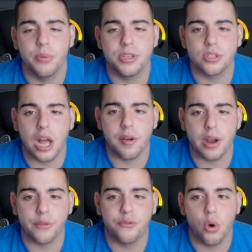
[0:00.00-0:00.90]
We still have
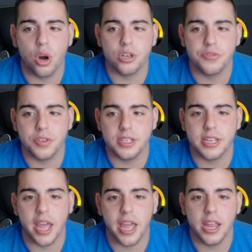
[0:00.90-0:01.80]
around
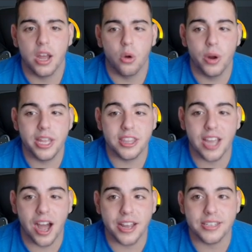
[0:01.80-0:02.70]
450K with
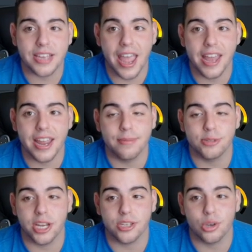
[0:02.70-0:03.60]
Giannis and
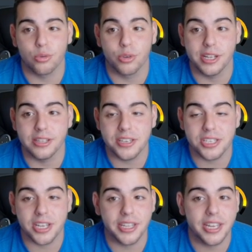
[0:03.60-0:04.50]
MJ. So
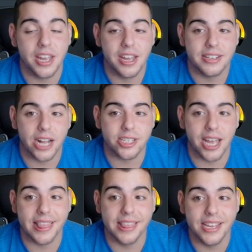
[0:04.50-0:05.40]
realistically, that's
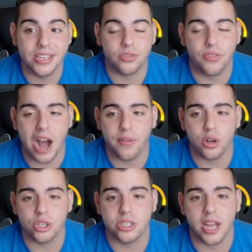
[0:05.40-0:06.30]
at least
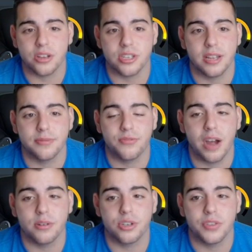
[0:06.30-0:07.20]
500,000 and
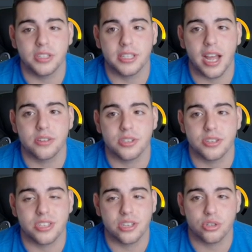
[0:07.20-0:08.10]
550,000
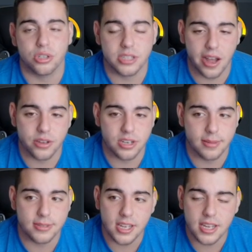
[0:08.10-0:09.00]
to 600,000
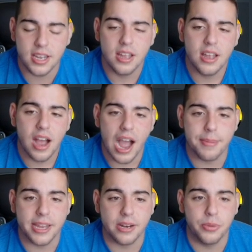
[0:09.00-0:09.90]
MT.
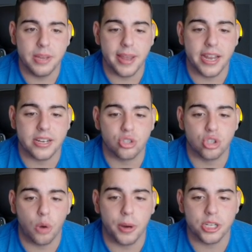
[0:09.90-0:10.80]
I mean, we made
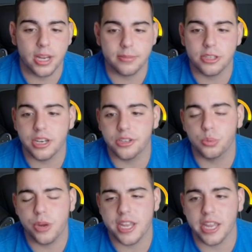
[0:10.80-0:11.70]
so much MT
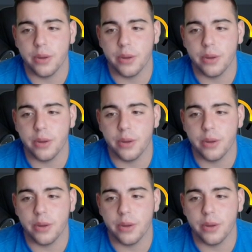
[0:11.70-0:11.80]
this week.